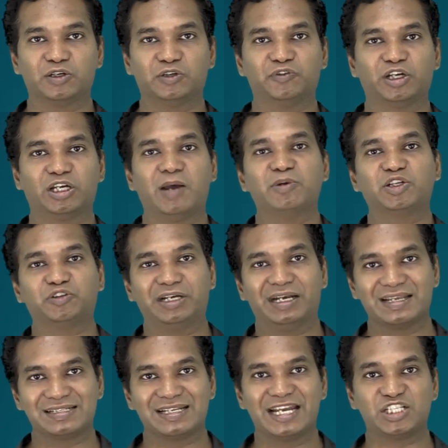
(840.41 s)
if you're coming to
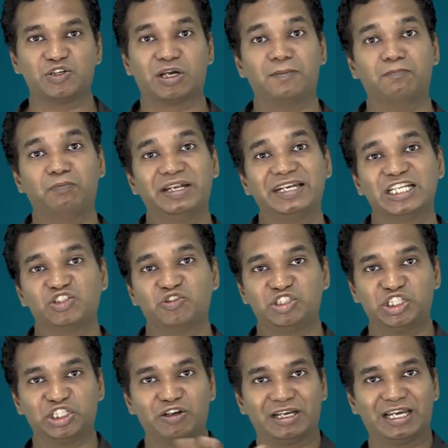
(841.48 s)
data science, you're completely
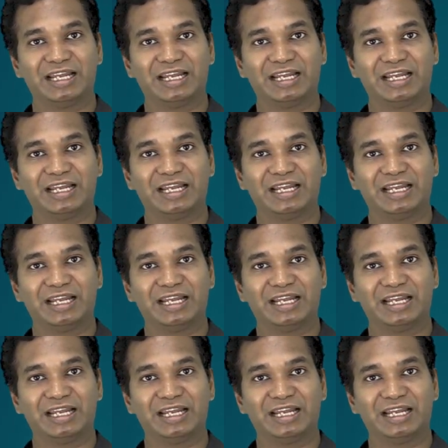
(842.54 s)
switching your